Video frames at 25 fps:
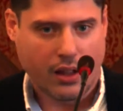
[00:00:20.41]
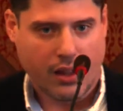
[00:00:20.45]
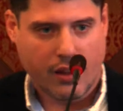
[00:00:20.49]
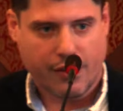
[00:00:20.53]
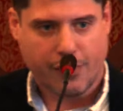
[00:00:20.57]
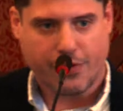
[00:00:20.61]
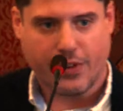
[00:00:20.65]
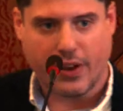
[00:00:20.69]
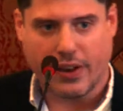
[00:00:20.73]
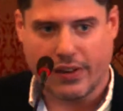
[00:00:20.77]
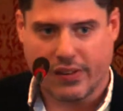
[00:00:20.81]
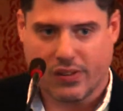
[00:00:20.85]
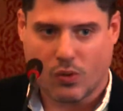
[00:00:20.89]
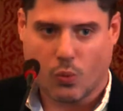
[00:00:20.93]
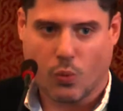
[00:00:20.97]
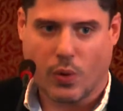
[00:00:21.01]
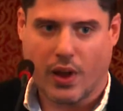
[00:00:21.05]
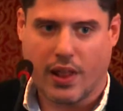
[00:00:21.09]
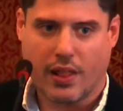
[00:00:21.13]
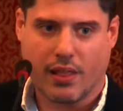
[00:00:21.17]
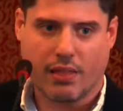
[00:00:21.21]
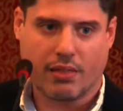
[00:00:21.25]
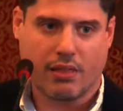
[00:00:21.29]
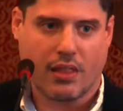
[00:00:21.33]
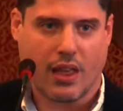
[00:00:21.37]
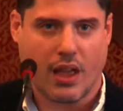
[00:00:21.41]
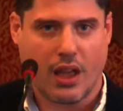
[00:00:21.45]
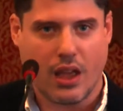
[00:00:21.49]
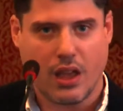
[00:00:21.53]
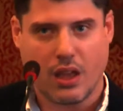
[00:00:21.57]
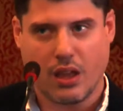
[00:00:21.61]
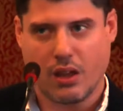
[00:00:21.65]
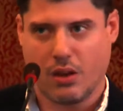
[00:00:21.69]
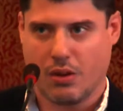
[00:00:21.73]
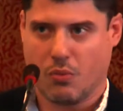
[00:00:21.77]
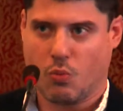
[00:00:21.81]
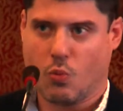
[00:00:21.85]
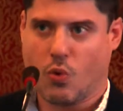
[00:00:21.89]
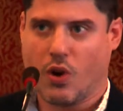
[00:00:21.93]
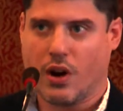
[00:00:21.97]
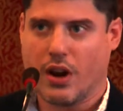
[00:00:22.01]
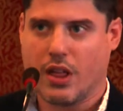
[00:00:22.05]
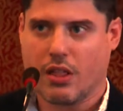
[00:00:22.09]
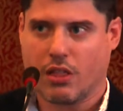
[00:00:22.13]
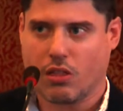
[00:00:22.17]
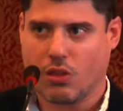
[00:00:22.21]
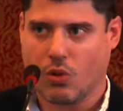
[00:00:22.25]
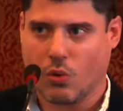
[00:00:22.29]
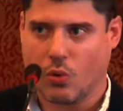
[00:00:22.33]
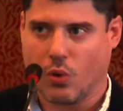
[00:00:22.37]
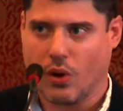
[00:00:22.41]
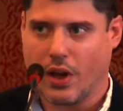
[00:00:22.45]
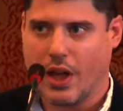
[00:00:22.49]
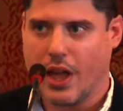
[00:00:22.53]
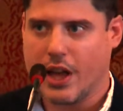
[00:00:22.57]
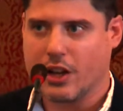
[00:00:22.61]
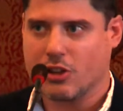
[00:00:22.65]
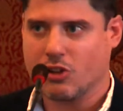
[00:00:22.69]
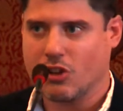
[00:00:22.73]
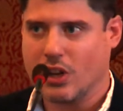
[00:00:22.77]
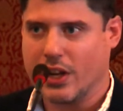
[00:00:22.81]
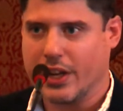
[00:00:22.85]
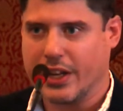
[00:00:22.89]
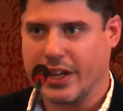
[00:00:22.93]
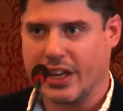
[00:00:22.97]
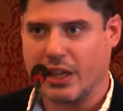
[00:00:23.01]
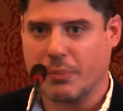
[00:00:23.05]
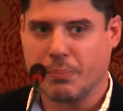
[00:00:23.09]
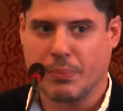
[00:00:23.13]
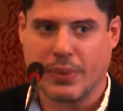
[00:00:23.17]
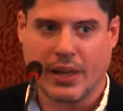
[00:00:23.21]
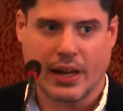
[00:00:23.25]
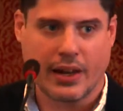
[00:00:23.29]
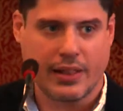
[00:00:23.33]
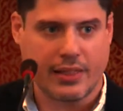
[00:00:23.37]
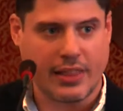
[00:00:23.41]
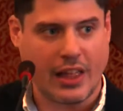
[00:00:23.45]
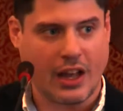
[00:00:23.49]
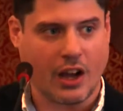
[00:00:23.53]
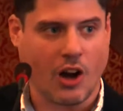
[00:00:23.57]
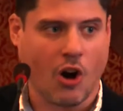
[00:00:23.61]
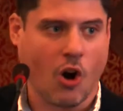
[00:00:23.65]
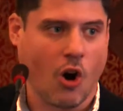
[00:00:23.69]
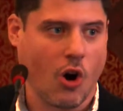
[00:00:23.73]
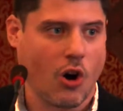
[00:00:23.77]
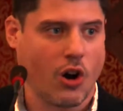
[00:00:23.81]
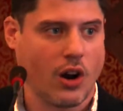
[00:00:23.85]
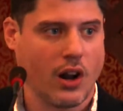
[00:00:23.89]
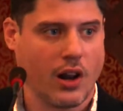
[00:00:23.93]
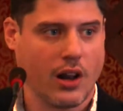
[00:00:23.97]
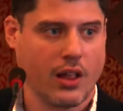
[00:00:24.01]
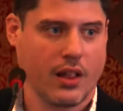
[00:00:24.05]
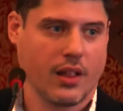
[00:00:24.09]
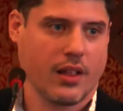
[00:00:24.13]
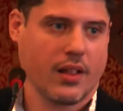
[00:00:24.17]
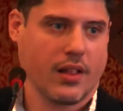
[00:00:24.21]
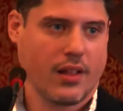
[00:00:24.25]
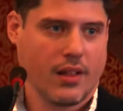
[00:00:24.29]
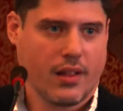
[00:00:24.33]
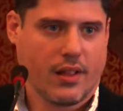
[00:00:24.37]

first, when they wanted to actually rebuild their whole